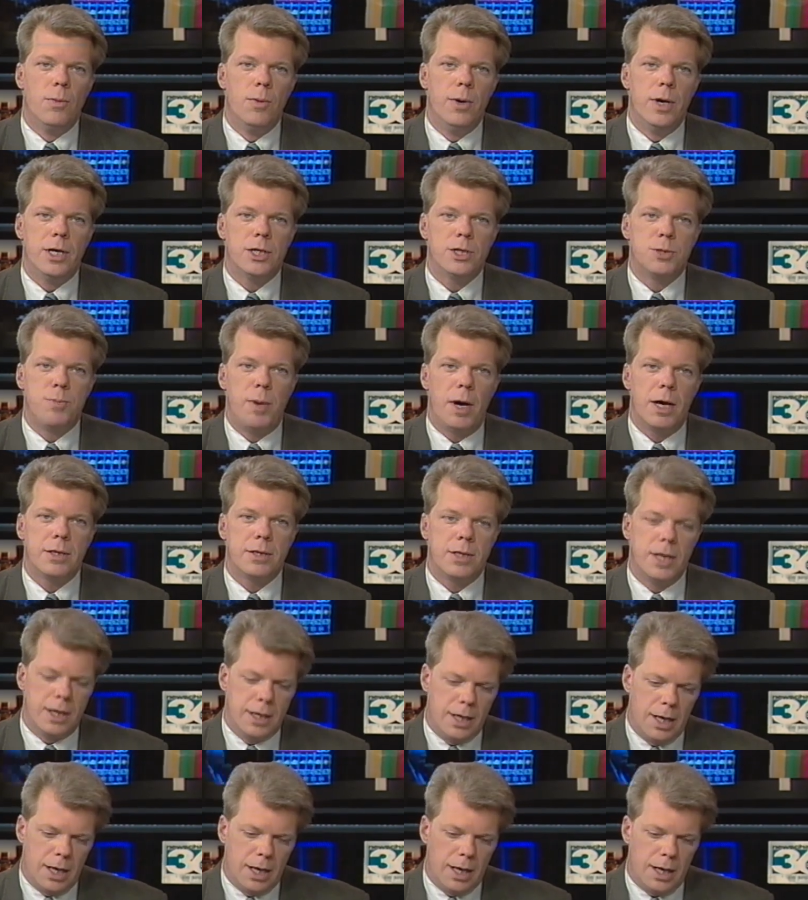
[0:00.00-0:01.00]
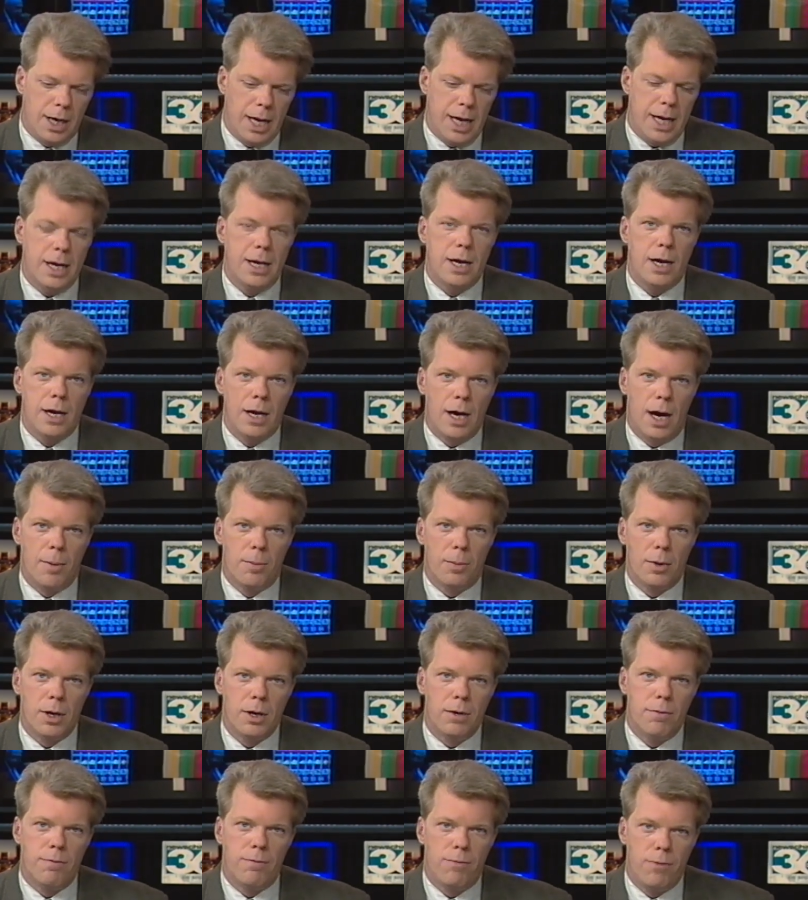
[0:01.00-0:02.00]
We expect that Lake
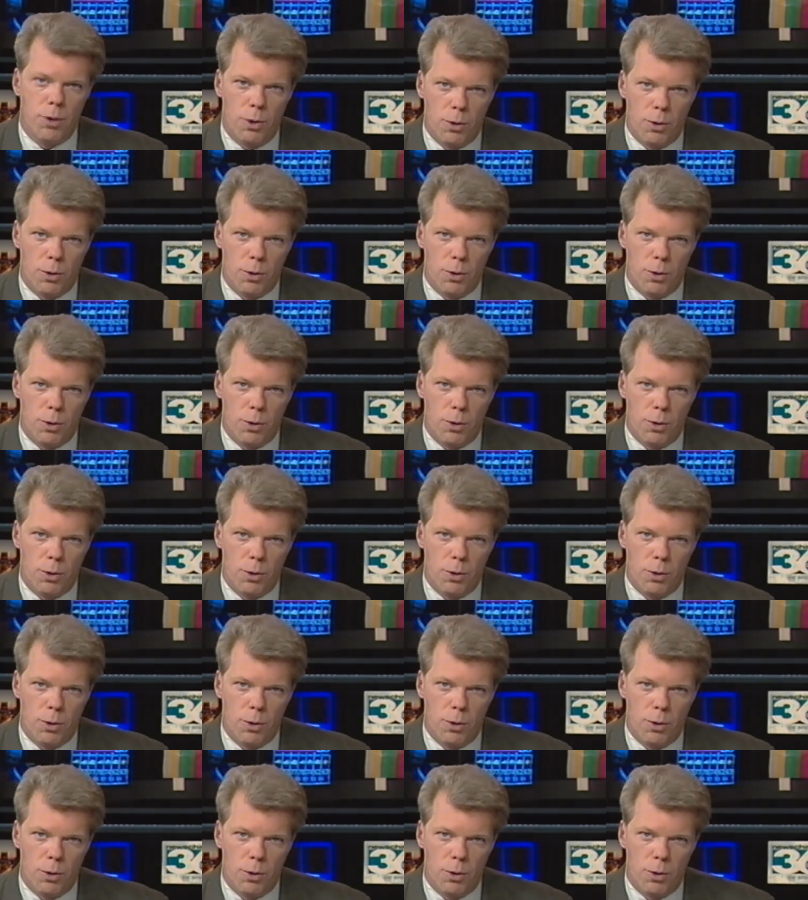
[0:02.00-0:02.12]
Cumberland